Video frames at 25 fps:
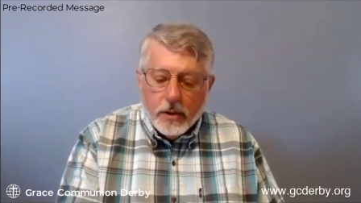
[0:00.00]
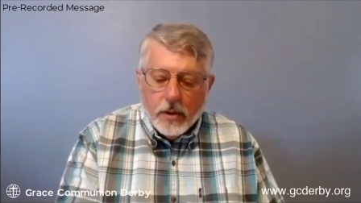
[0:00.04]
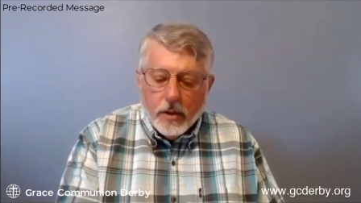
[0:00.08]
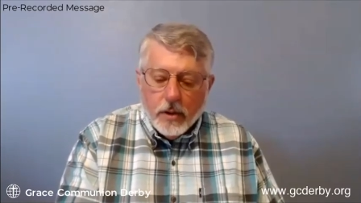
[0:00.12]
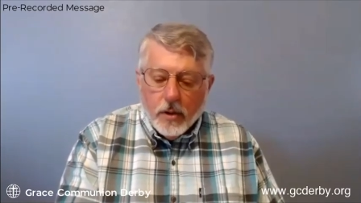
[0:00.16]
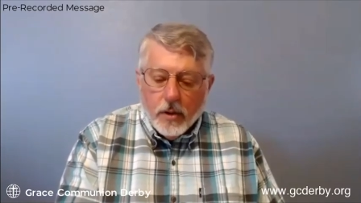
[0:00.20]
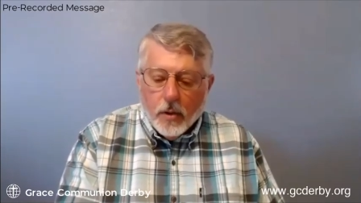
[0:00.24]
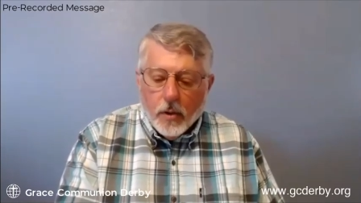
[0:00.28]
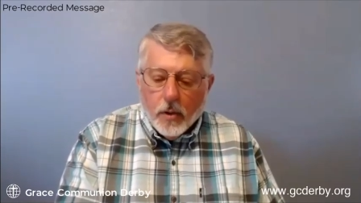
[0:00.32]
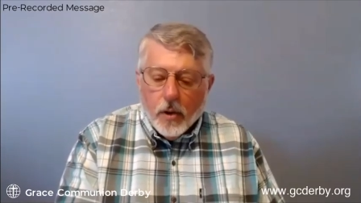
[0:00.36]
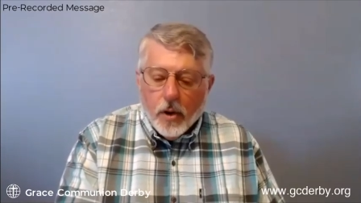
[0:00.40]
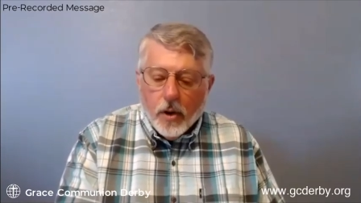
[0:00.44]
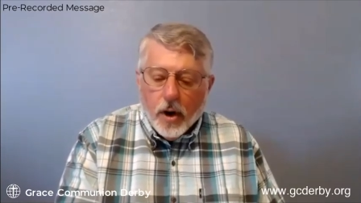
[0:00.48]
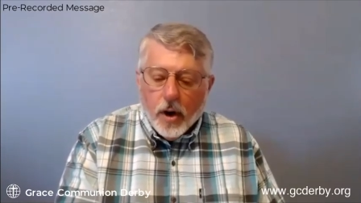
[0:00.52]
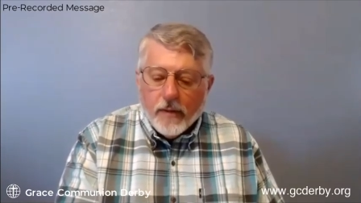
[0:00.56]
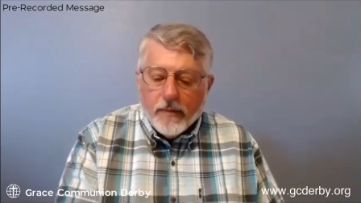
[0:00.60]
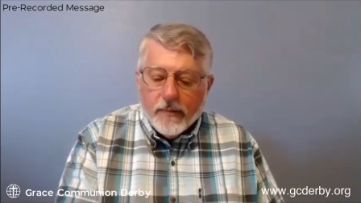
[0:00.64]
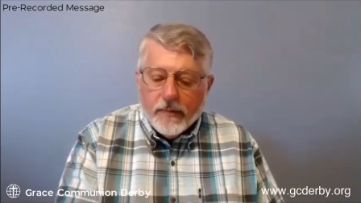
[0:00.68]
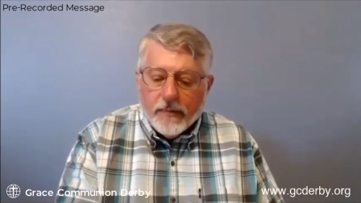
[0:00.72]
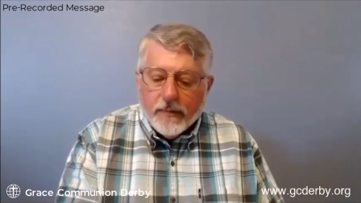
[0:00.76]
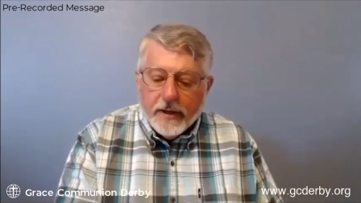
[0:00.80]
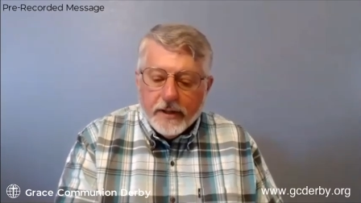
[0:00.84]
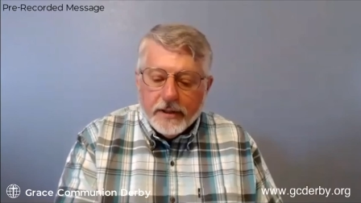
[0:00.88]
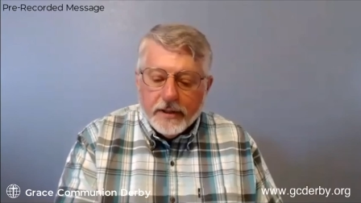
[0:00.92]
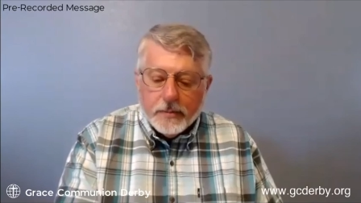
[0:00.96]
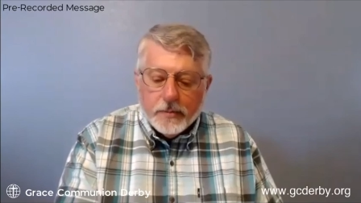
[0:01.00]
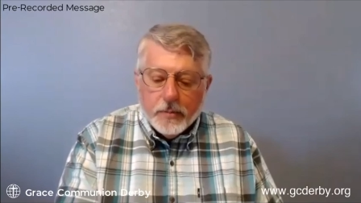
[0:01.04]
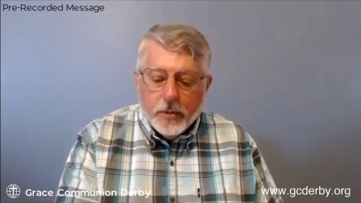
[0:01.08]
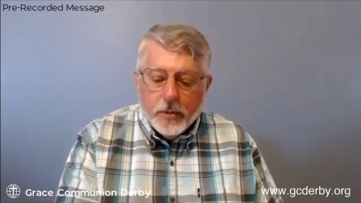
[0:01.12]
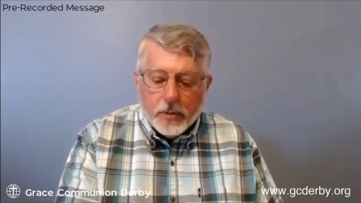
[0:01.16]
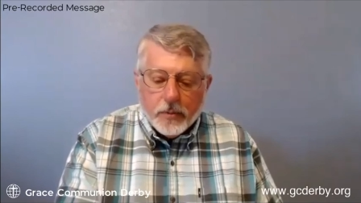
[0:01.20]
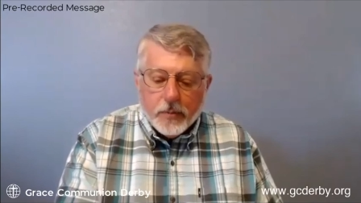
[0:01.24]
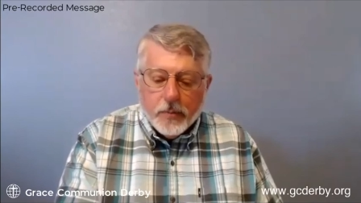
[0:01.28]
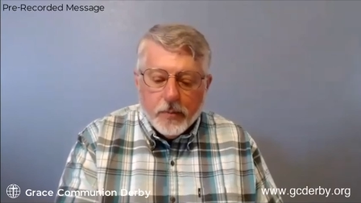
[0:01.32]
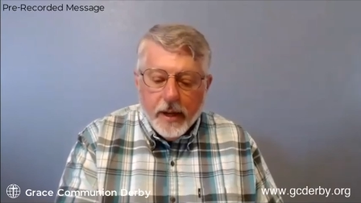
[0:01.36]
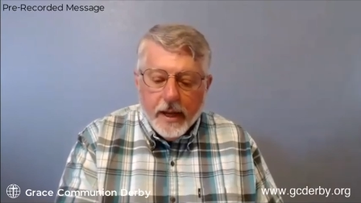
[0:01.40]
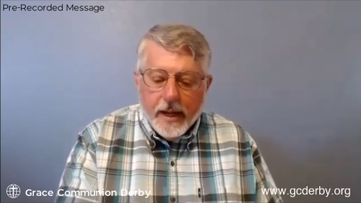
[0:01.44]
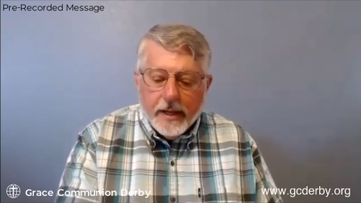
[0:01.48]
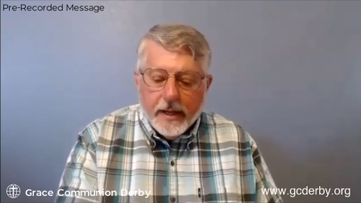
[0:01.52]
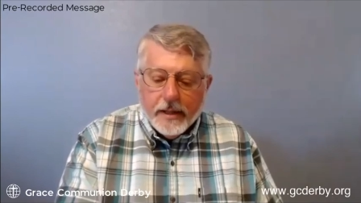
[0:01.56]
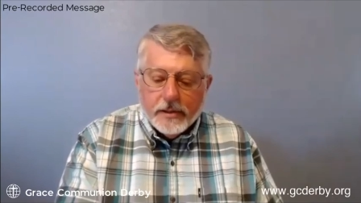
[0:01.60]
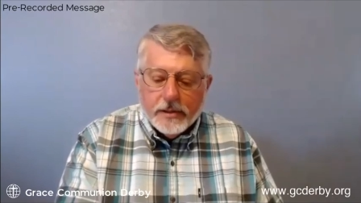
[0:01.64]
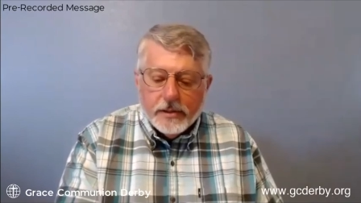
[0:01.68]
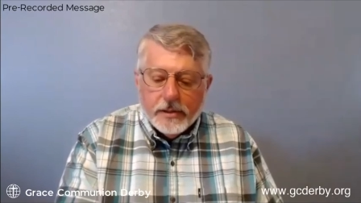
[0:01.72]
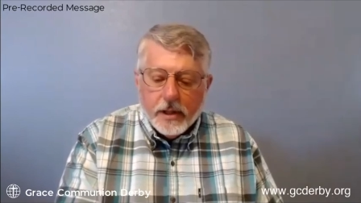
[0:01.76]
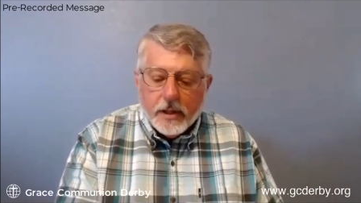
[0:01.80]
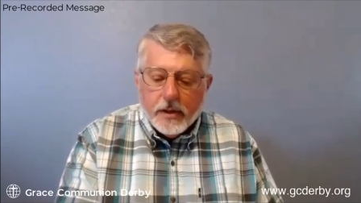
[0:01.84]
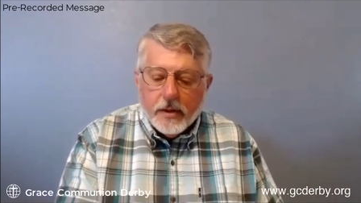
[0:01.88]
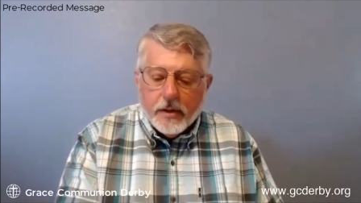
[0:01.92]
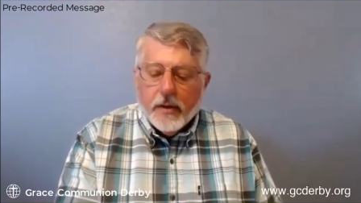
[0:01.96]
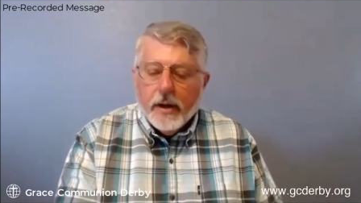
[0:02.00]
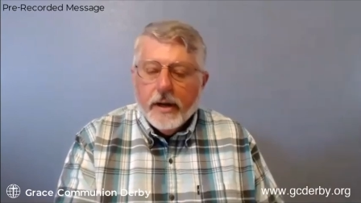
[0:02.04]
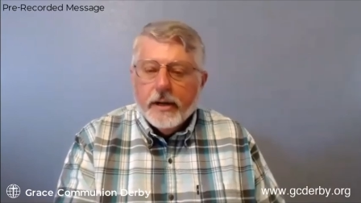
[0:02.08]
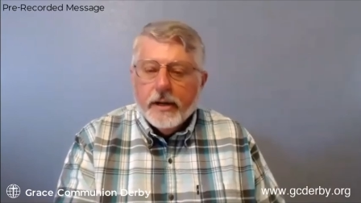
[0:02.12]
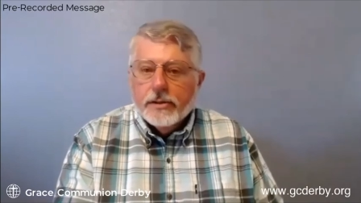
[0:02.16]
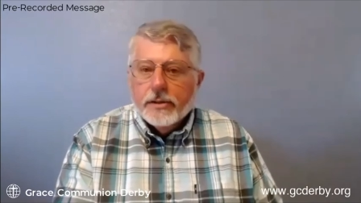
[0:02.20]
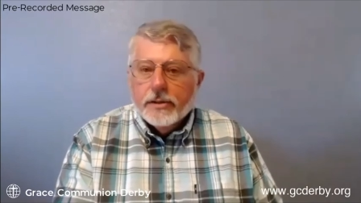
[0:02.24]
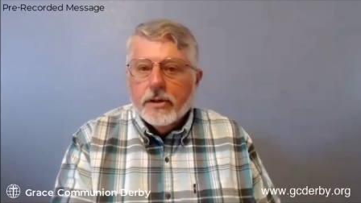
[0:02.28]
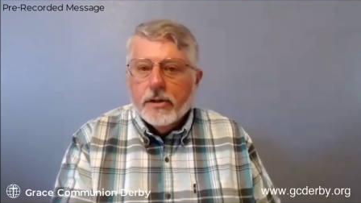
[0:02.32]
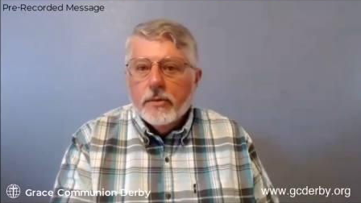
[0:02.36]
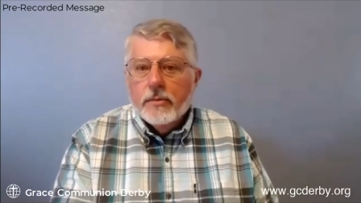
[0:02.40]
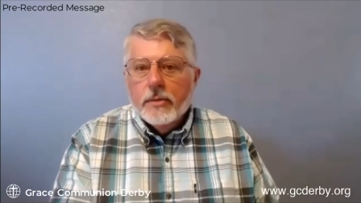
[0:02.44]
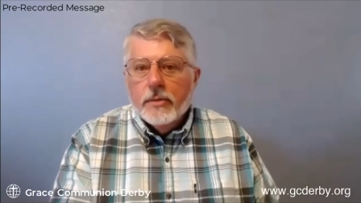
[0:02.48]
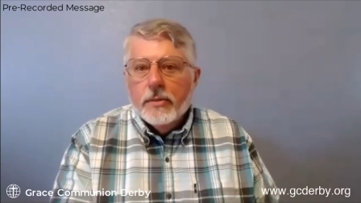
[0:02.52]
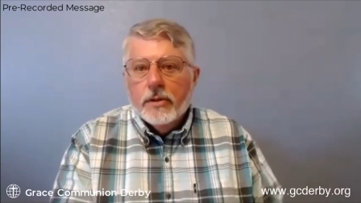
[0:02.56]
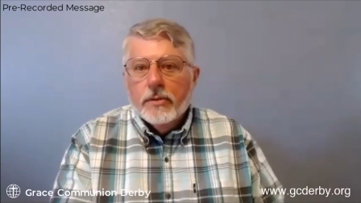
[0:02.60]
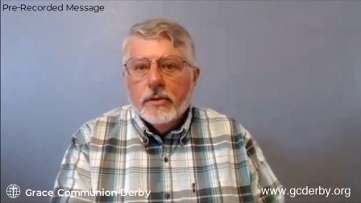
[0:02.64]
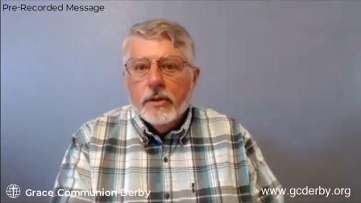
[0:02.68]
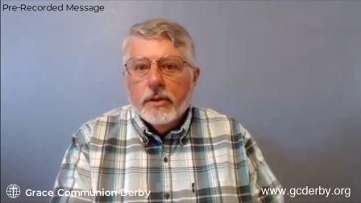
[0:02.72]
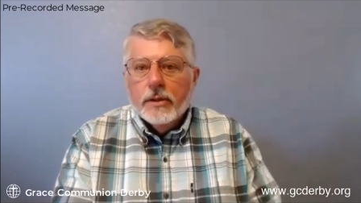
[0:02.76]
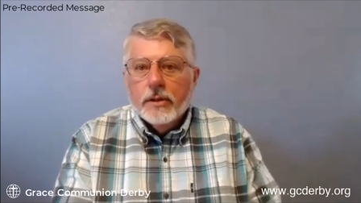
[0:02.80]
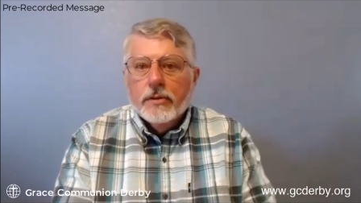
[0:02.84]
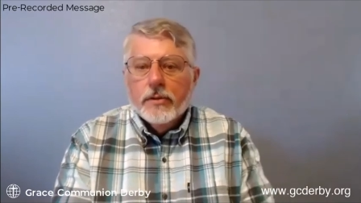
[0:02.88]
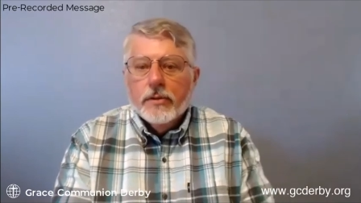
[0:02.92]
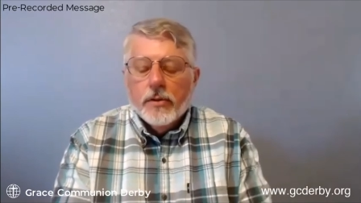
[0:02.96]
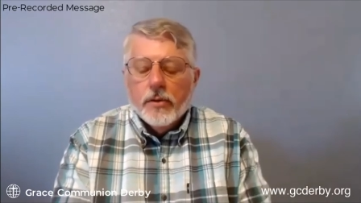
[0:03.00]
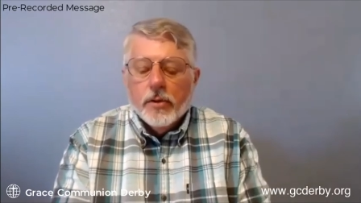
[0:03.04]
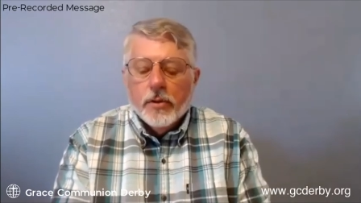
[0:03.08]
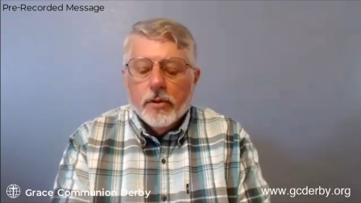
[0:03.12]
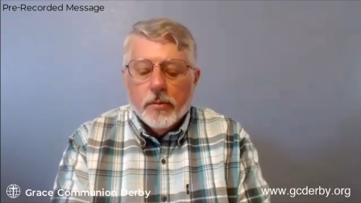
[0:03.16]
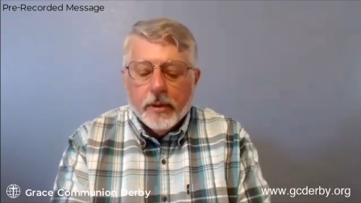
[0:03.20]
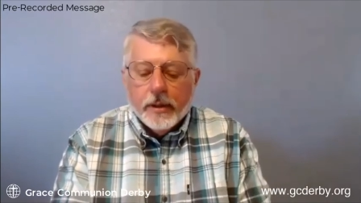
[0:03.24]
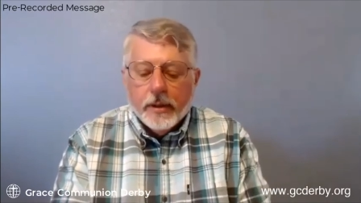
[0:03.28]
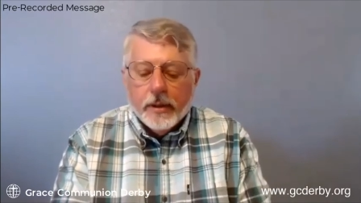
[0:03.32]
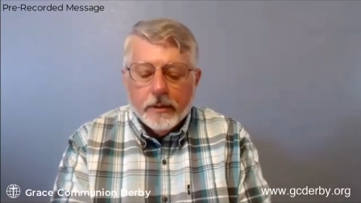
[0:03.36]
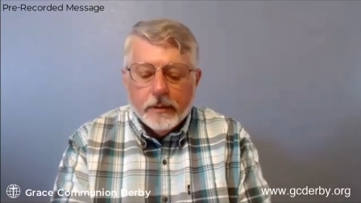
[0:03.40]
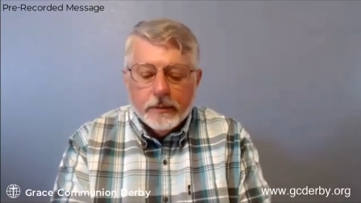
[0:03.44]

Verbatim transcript: or our Facebook page at Grace Communion Derby.